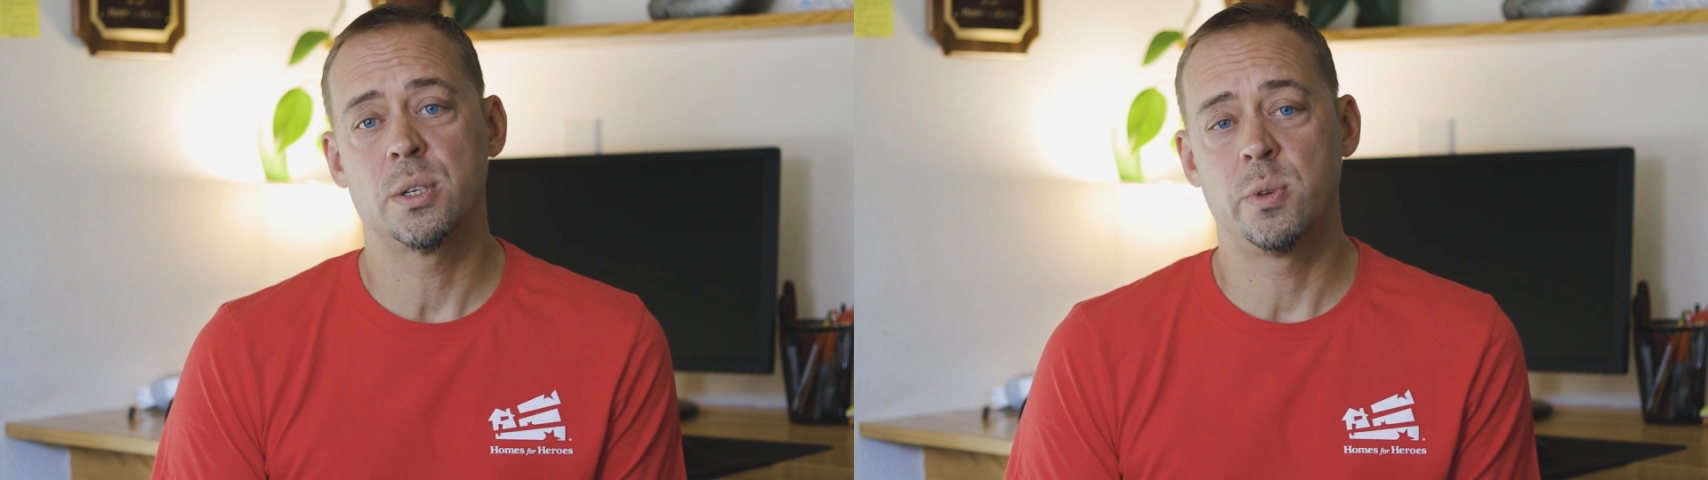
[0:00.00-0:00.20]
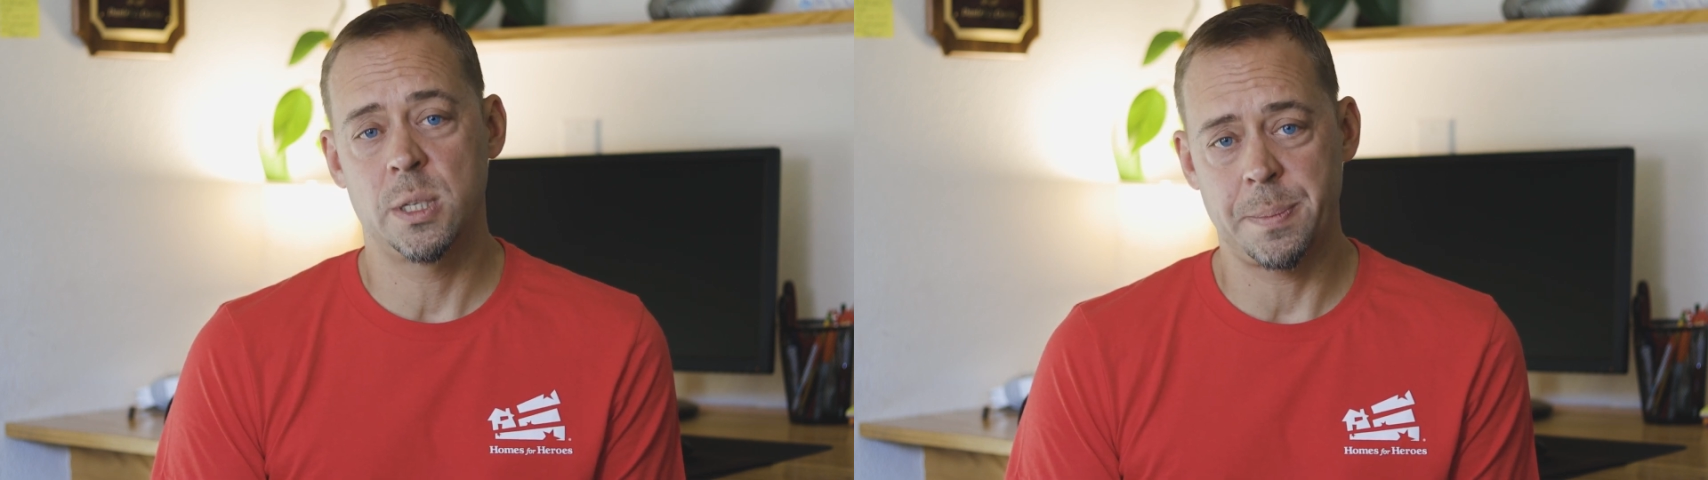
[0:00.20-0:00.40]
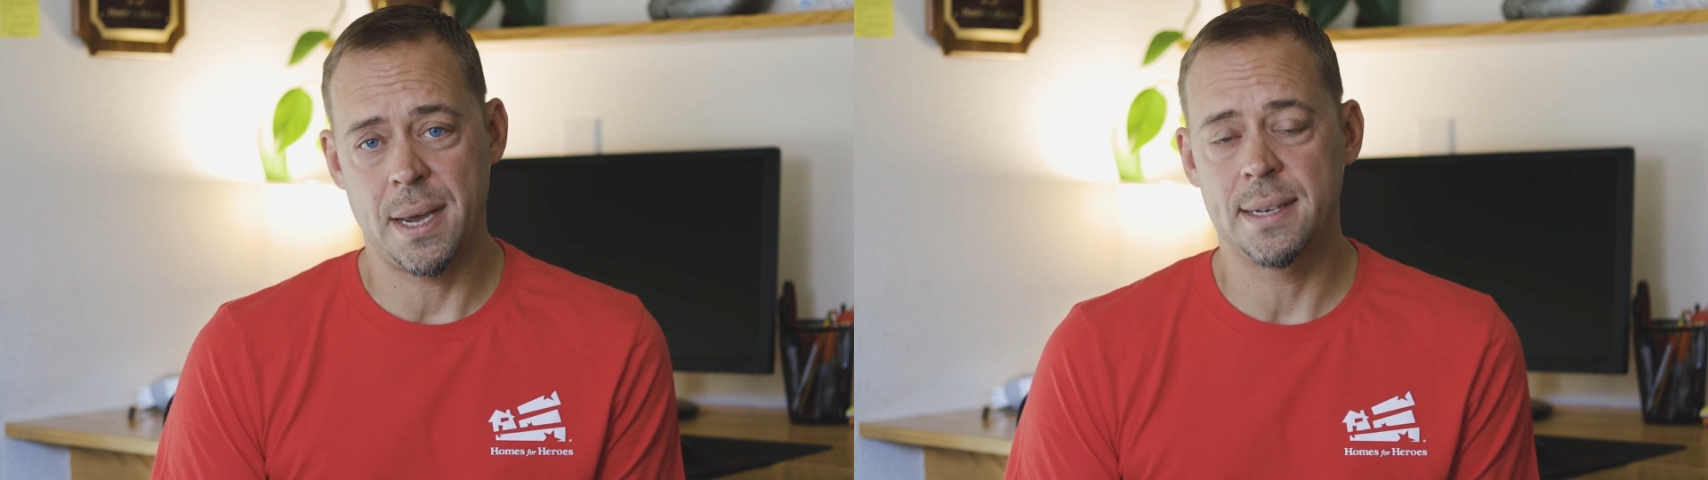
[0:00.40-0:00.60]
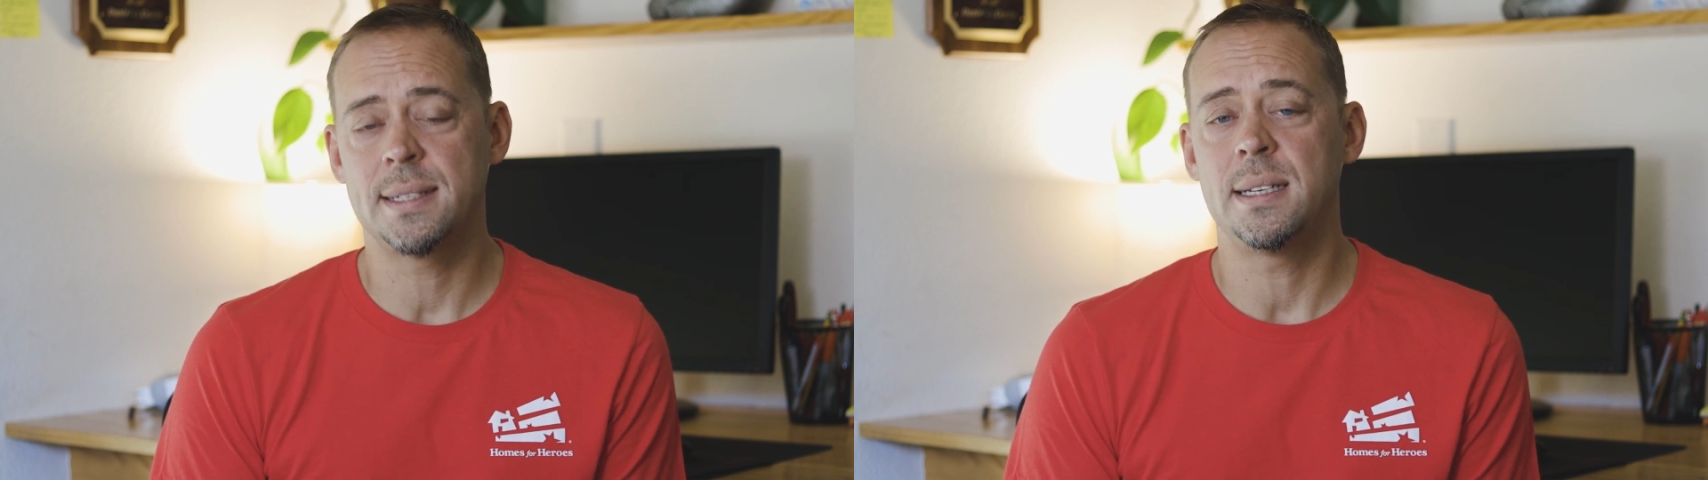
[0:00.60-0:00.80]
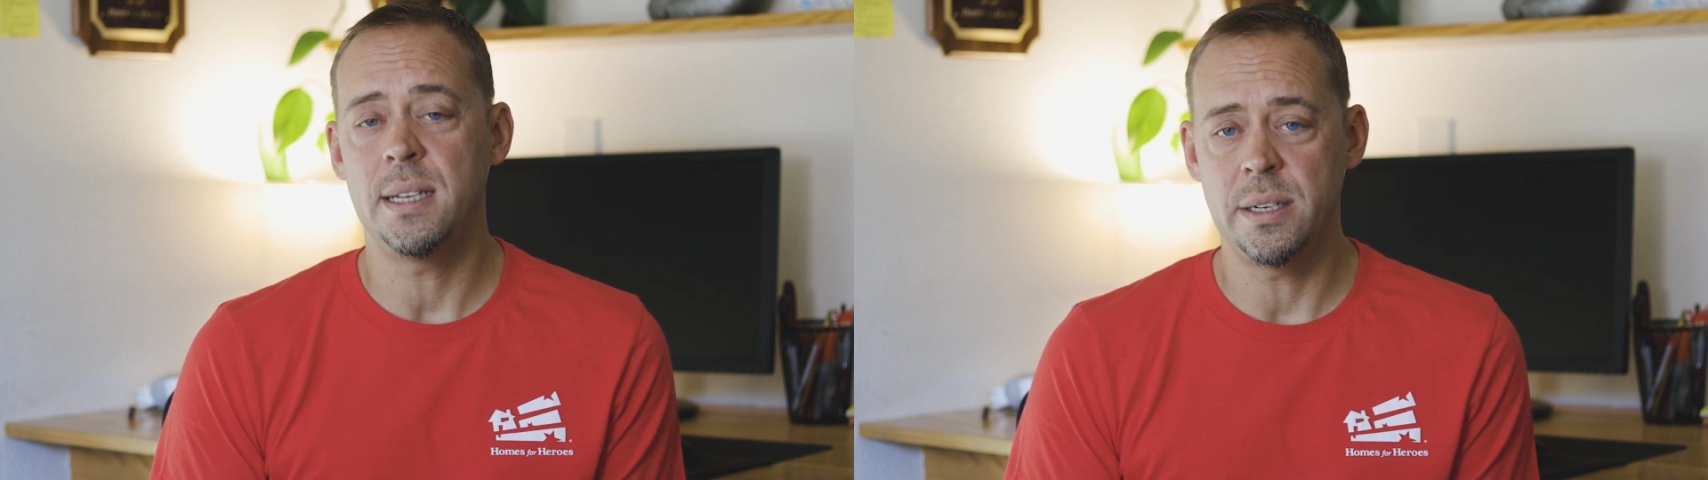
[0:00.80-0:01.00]
to respond
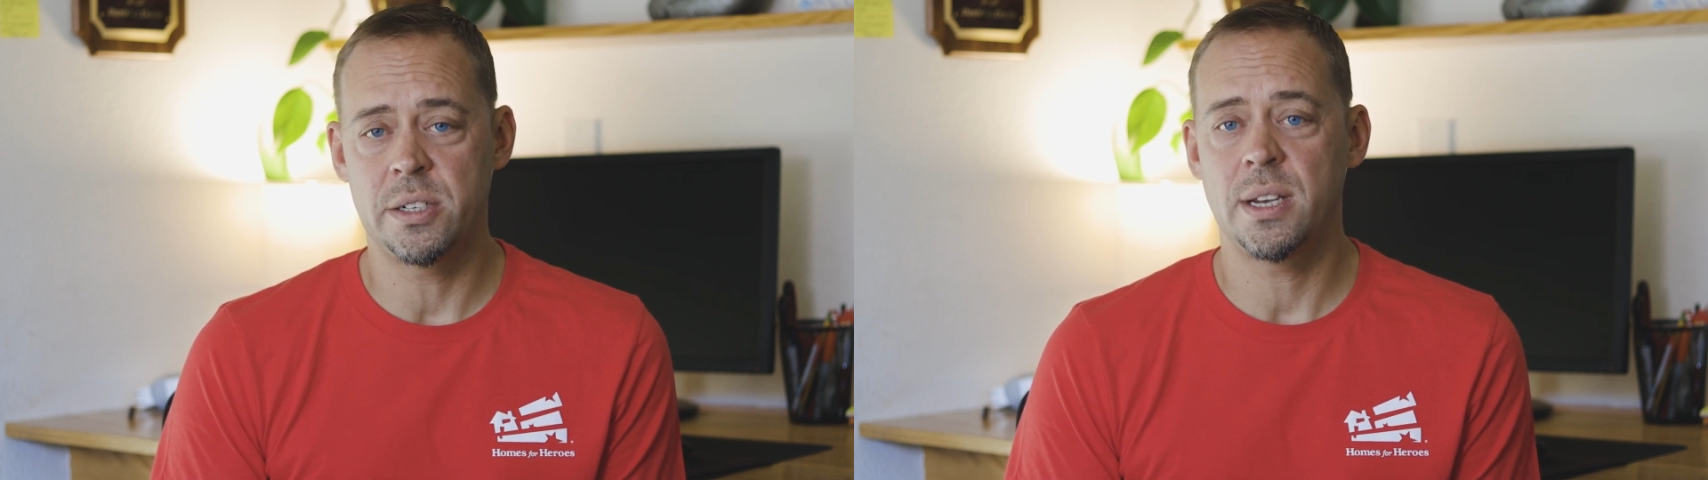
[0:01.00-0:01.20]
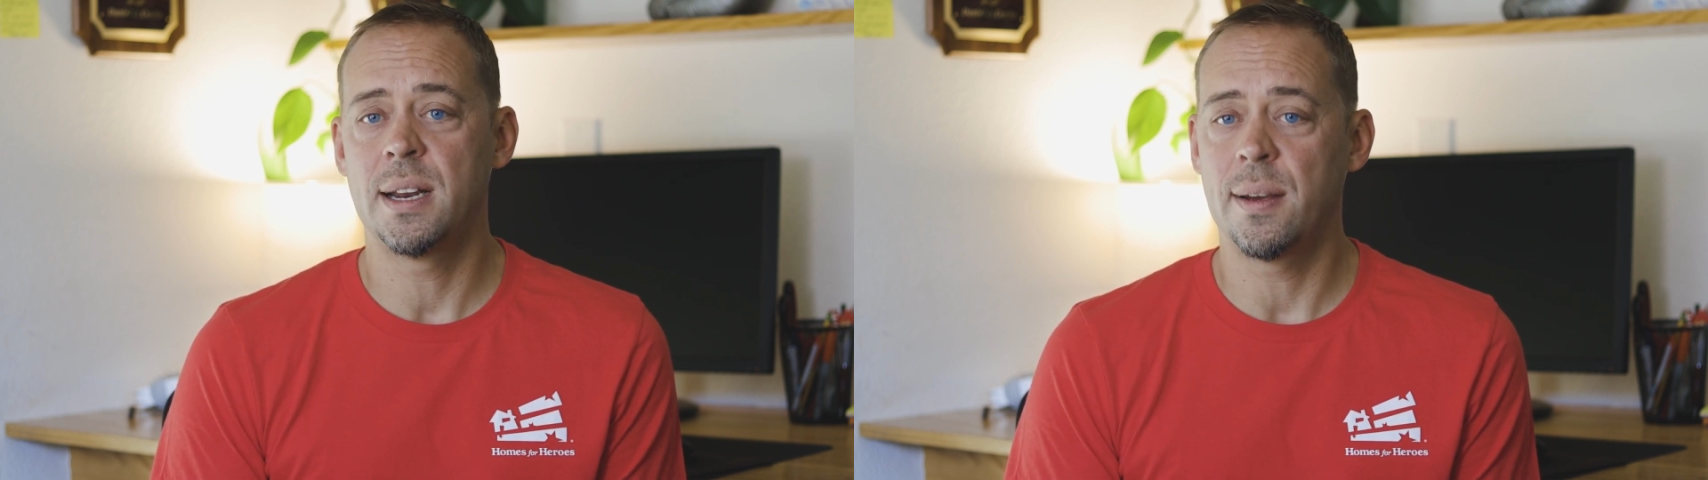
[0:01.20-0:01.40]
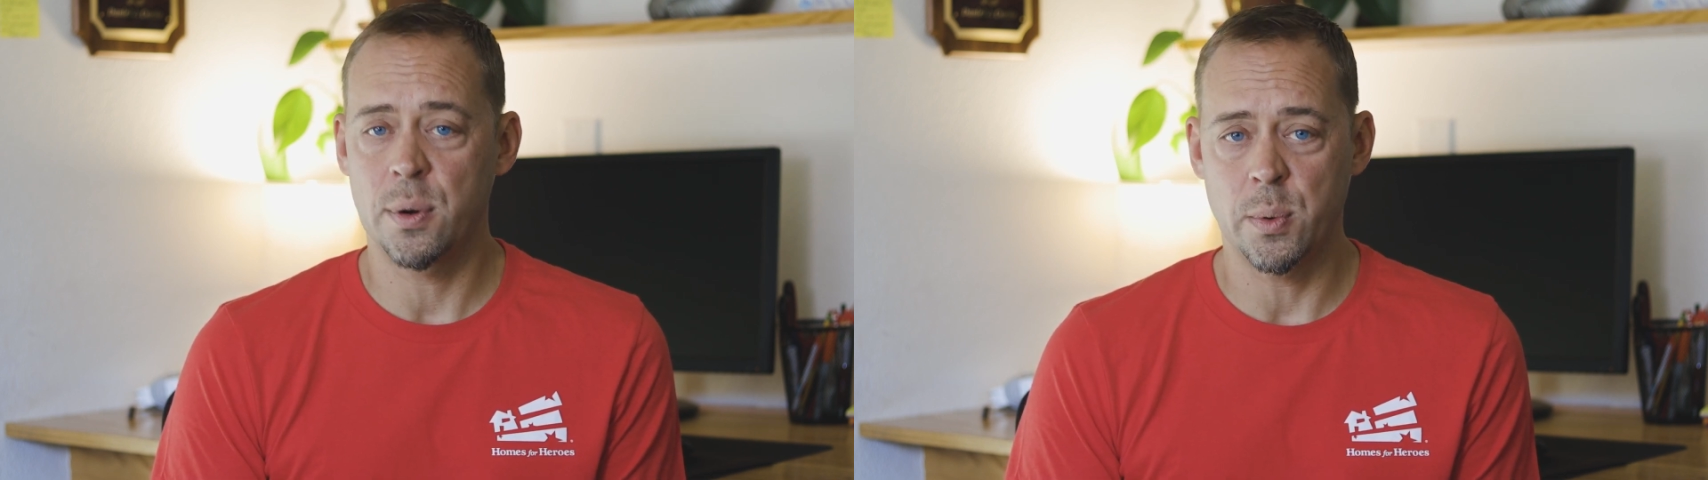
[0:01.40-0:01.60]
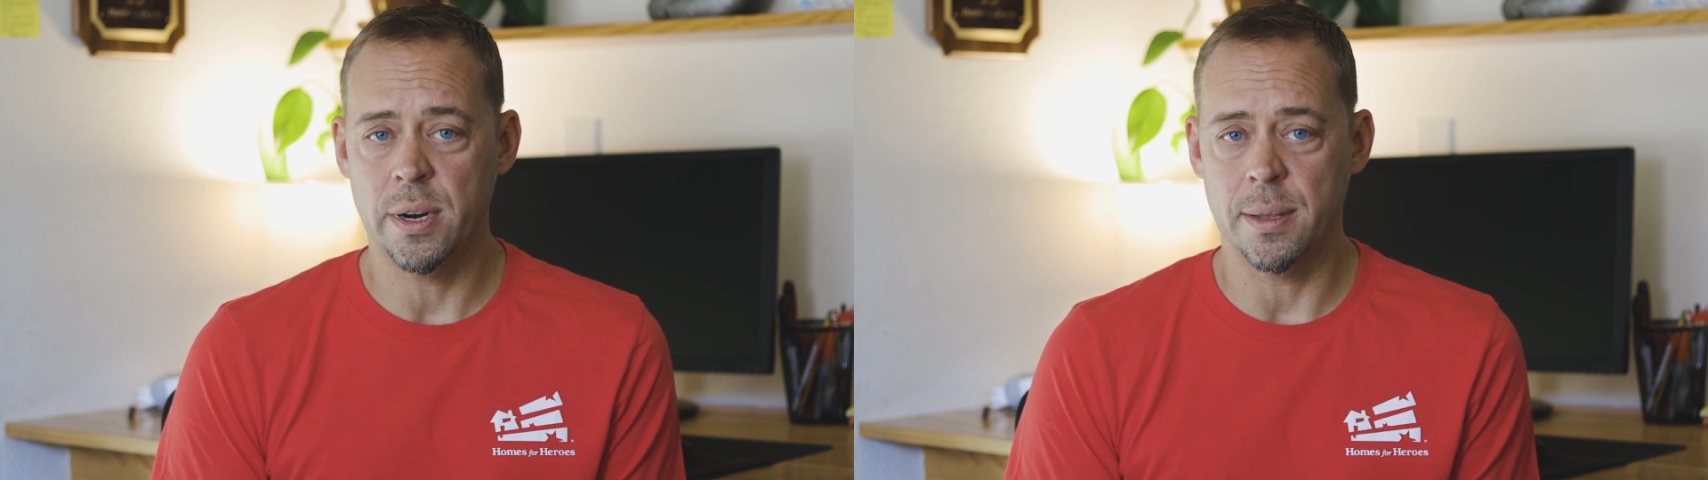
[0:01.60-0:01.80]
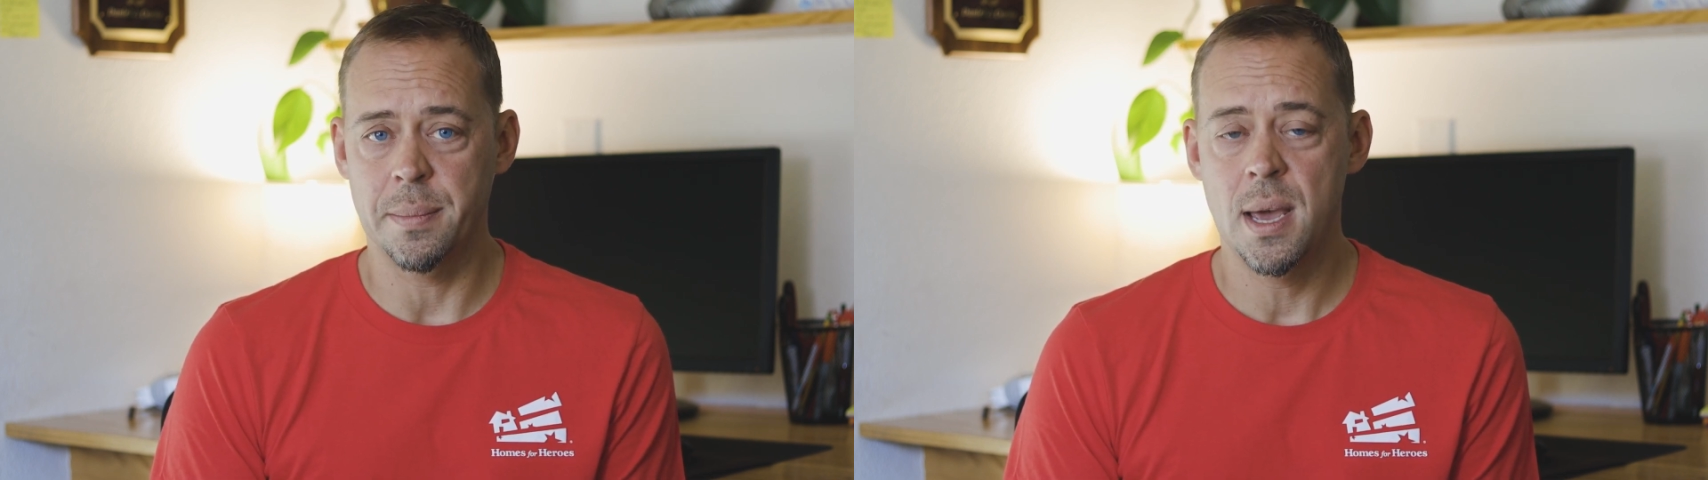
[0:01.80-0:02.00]
to each and every one
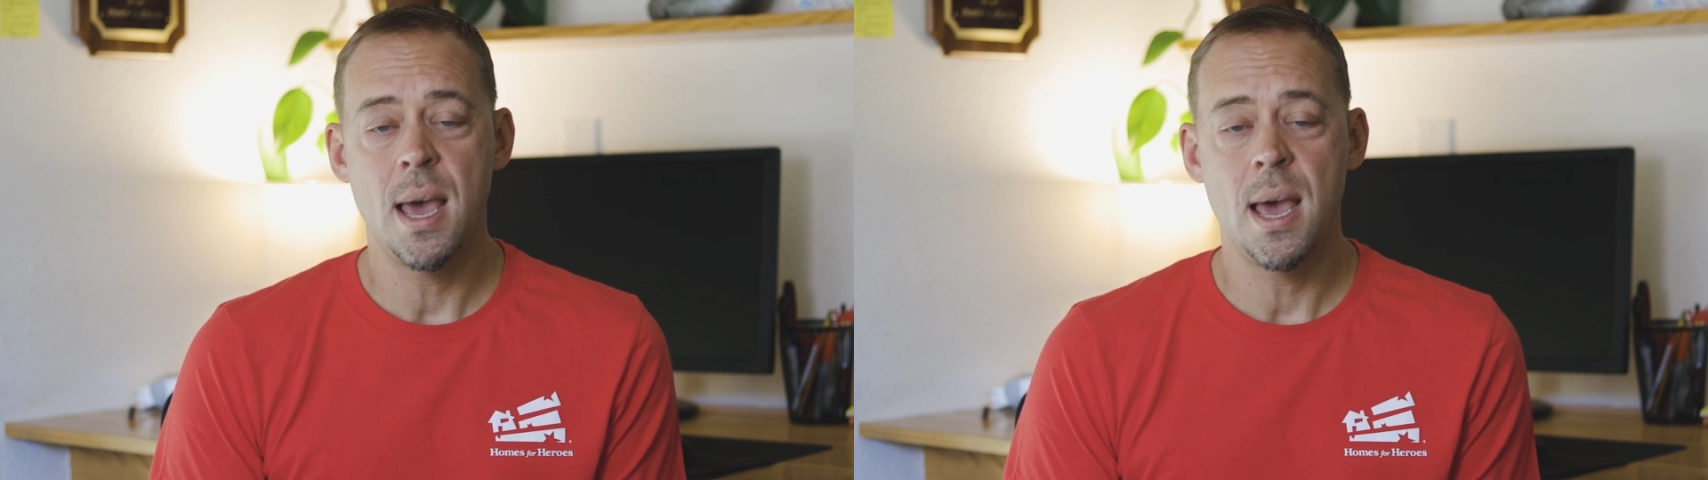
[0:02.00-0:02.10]
of them.